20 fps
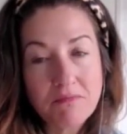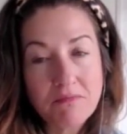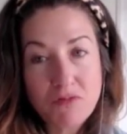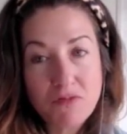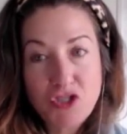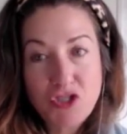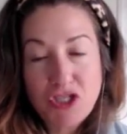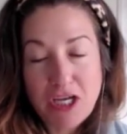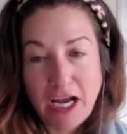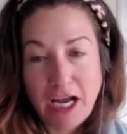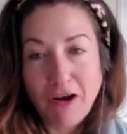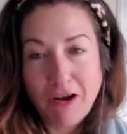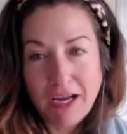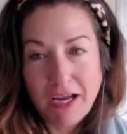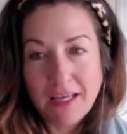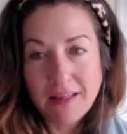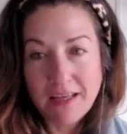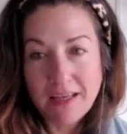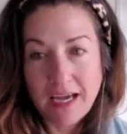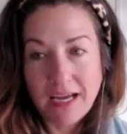
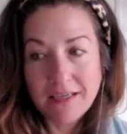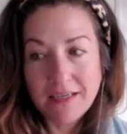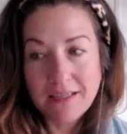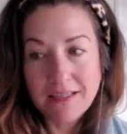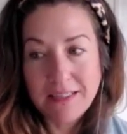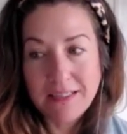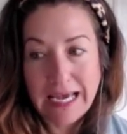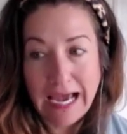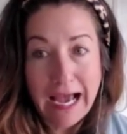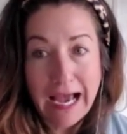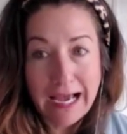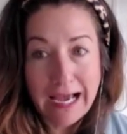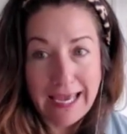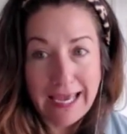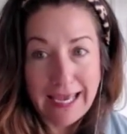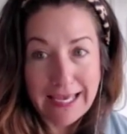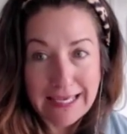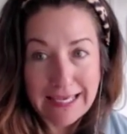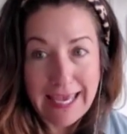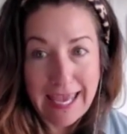sharing that, yeah,
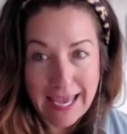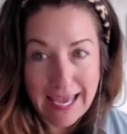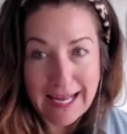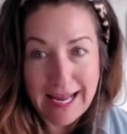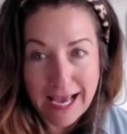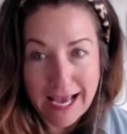it can